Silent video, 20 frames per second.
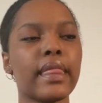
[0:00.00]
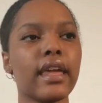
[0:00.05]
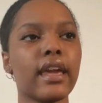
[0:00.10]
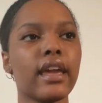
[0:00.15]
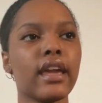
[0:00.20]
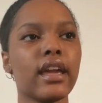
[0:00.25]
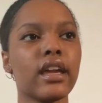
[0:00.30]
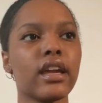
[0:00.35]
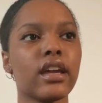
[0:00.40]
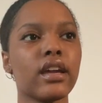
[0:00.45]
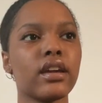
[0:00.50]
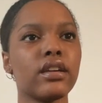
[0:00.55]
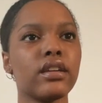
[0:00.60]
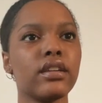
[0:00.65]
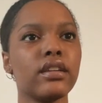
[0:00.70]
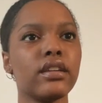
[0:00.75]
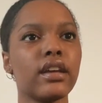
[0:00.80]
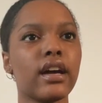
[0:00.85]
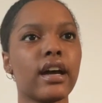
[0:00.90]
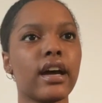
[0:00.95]

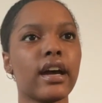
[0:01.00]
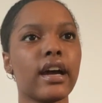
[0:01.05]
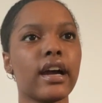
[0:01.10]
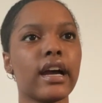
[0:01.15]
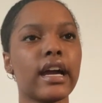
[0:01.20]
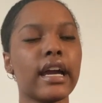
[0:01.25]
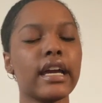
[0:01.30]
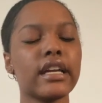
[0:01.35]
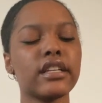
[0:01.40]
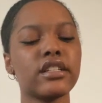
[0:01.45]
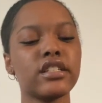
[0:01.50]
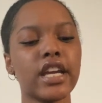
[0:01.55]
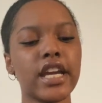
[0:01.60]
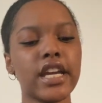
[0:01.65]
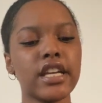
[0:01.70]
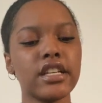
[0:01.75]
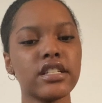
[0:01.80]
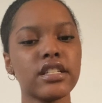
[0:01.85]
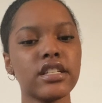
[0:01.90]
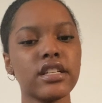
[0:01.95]
and I had
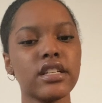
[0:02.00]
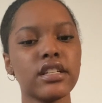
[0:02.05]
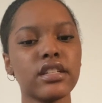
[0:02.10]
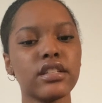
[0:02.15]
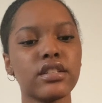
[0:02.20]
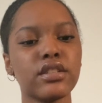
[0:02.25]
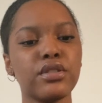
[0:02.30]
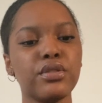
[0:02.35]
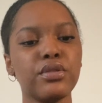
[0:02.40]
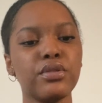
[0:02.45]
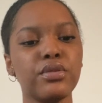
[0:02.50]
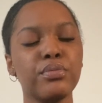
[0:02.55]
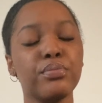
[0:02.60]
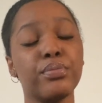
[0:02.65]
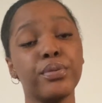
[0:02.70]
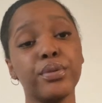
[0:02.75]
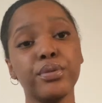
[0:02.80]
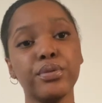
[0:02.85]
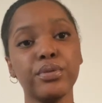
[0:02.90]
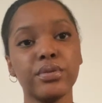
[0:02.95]
changed it to
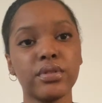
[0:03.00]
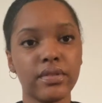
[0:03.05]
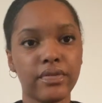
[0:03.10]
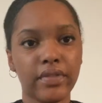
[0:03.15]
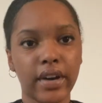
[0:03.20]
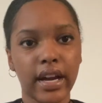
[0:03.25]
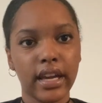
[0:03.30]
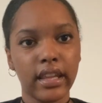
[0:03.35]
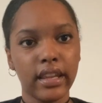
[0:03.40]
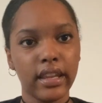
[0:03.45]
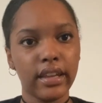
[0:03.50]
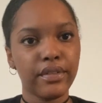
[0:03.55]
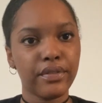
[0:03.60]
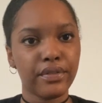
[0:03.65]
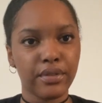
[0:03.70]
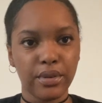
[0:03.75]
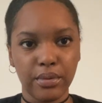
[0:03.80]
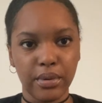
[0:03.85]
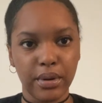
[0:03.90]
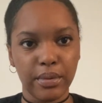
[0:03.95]
Bruised Violet
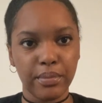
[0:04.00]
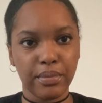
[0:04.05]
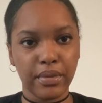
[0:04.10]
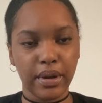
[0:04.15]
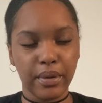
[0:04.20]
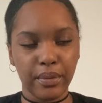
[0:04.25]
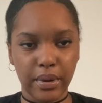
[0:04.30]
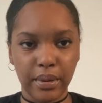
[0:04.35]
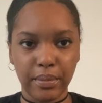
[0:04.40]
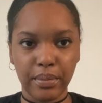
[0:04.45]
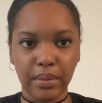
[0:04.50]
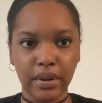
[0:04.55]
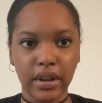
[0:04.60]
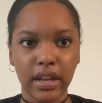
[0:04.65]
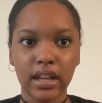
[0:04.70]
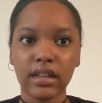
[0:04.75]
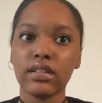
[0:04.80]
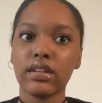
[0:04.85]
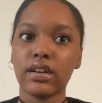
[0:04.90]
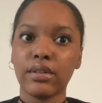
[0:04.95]
at one
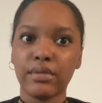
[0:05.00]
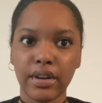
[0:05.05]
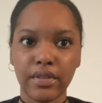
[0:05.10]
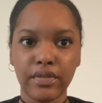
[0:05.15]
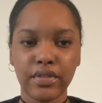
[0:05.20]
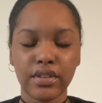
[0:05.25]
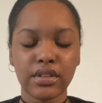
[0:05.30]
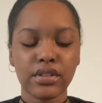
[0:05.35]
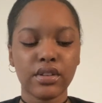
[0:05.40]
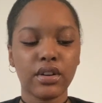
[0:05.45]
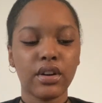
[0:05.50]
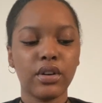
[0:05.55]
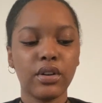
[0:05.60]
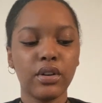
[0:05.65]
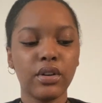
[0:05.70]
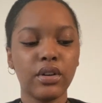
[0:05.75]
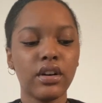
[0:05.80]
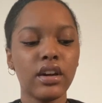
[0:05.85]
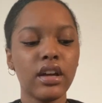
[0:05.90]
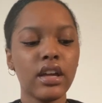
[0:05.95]
point, a reference to
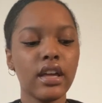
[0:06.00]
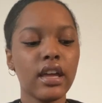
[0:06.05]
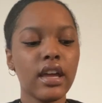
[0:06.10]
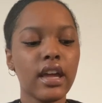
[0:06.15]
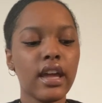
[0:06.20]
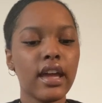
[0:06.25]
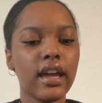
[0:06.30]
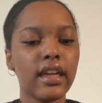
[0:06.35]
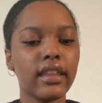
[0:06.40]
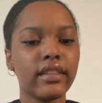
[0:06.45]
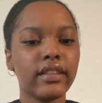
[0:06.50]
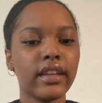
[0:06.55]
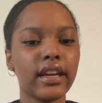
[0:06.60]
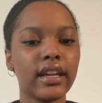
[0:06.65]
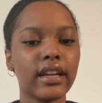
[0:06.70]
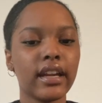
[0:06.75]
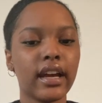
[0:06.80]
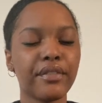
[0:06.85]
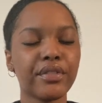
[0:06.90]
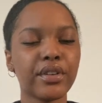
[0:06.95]
Hole. And
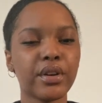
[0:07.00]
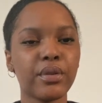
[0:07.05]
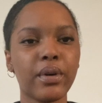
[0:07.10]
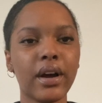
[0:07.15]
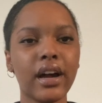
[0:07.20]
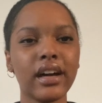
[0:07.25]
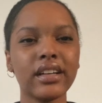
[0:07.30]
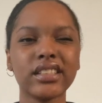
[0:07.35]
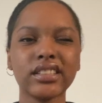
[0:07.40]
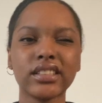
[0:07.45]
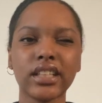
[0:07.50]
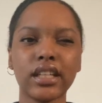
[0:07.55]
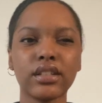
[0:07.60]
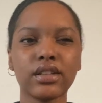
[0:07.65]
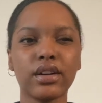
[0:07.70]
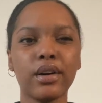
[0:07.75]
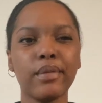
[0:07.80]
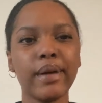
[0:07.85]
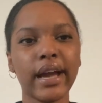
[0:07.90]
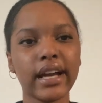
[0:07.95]
then after a while I decided to
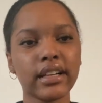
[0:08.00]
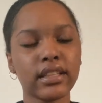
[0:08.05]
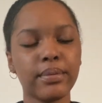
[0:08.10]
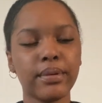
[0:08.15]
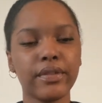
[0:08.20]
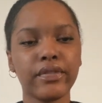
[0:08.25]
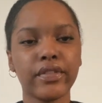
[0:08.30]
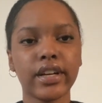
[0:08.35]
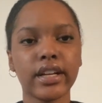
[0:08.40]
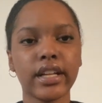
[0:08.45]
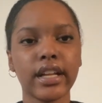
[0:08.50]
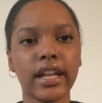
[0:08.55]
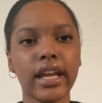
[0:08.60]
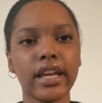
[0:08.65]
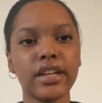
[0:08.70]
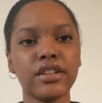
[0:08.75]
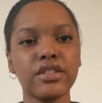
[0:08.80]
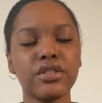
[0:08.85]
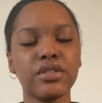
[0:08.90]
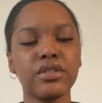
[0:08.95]
go back to Perverted
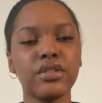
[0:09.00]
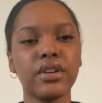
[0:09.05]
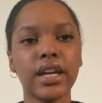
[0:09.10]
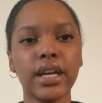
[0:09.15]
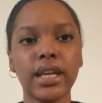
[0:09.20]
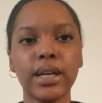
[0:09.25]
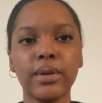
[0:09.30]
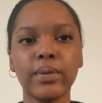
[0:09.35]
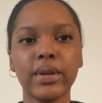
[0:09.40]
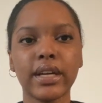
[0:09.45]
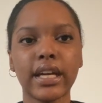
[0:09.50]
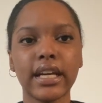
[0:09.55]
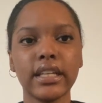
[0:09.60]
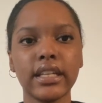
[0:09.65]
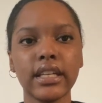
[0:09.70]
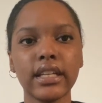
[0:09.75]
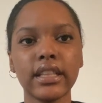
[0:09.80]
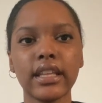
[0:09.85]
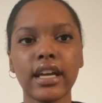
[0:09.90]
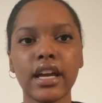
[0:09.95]
Angel, and when I
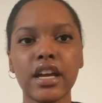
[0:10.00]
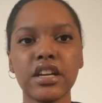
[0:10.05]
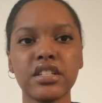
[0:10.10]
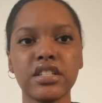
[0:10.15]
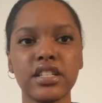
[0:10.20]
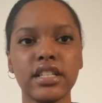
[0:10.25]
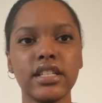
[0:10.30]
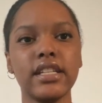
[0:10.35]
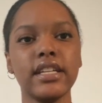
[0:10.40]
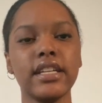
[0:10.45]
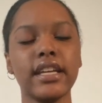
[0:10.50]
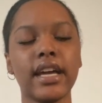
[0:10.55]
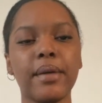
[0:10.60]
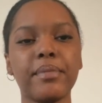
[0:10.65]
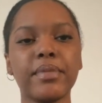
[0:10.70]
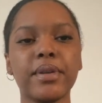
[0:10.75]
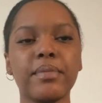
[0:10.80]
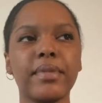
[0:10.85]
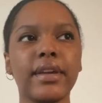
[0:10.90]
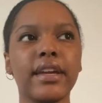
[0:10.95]
did that, she
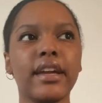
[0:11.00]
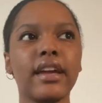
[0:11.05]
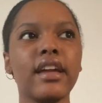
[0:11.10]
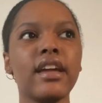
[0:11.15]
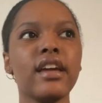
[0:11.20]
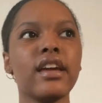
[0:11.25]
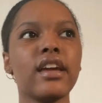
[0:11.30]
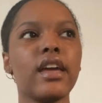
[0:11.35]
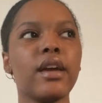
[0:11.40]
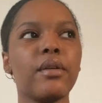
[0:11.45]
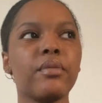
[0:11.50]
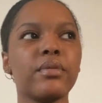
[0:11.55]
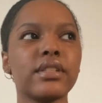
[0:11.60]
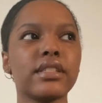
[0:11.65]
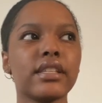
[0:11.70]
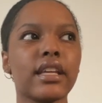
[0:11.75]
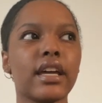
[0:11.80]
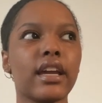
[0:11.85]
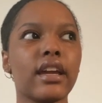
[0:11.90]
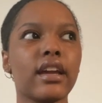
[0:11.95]
DM'd me and
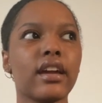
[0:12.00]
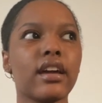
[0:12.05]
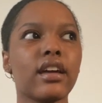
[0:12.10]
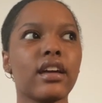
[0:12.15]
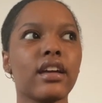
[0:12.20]
was like,